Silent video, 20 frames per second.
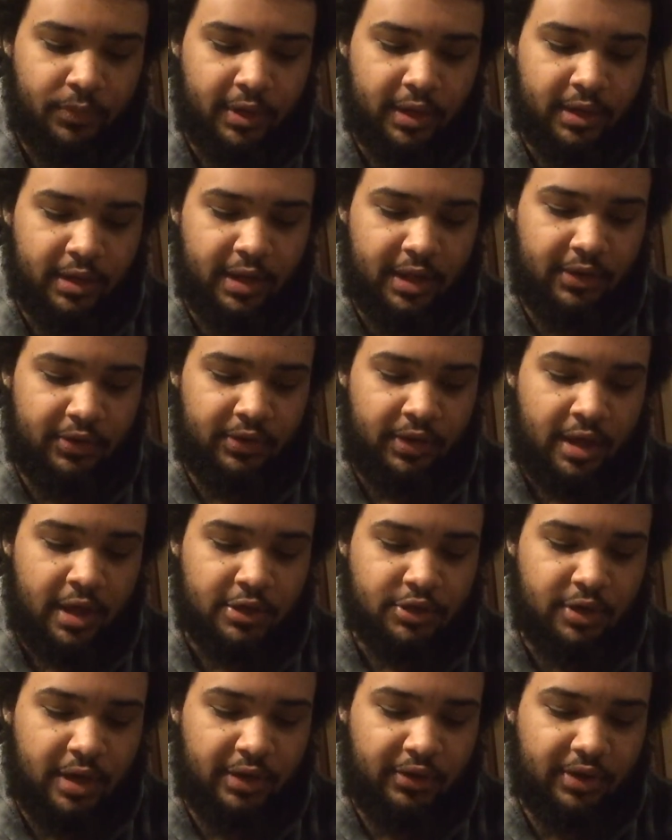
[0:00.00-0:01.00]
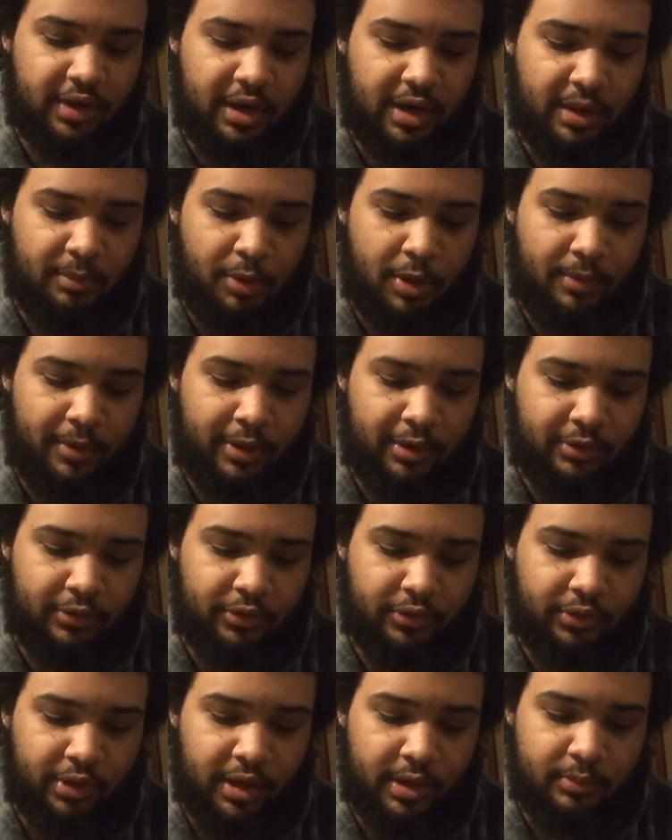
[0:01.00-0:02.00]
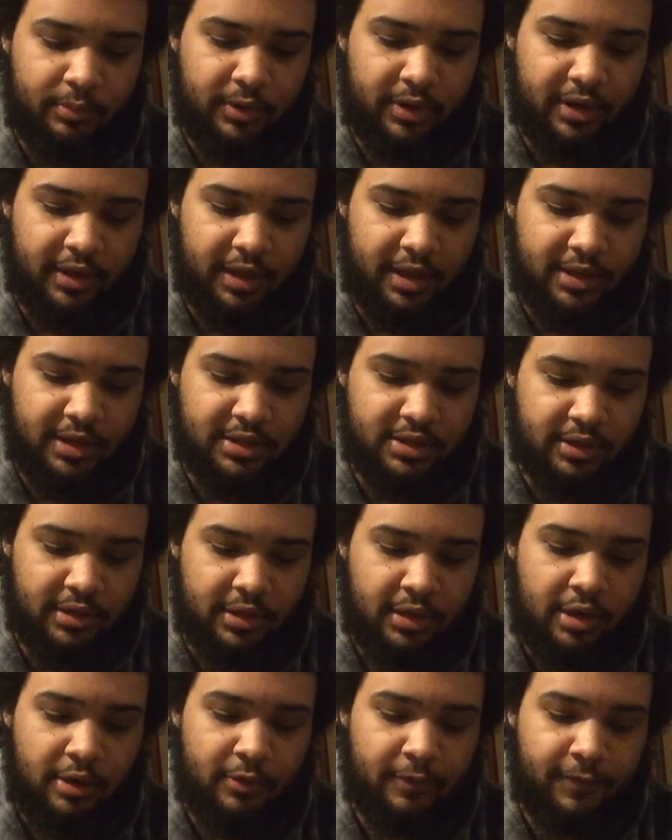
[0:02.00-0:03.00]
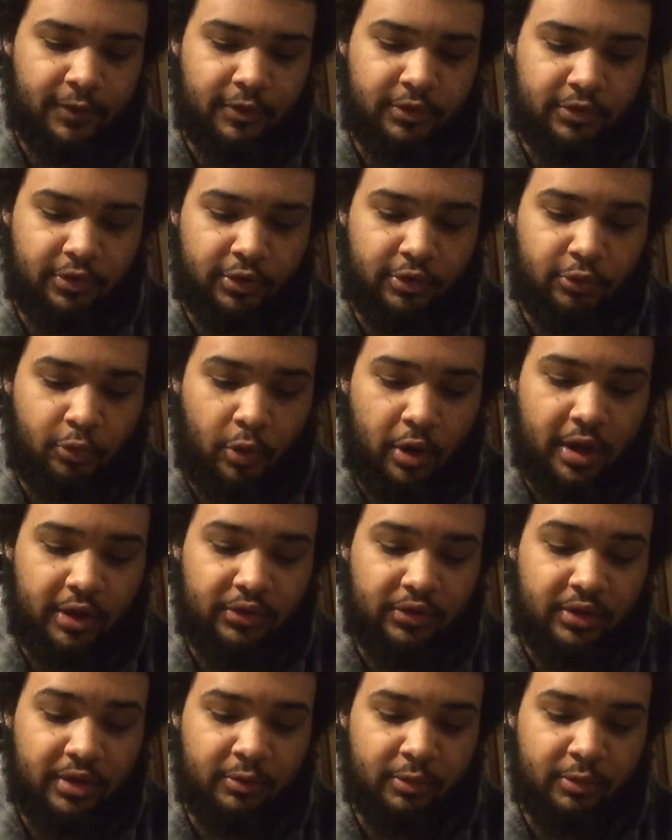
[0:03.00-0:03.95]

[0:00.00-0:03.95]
And Nice tries to hit a pump handle slam, but Takeshita reverses it twice,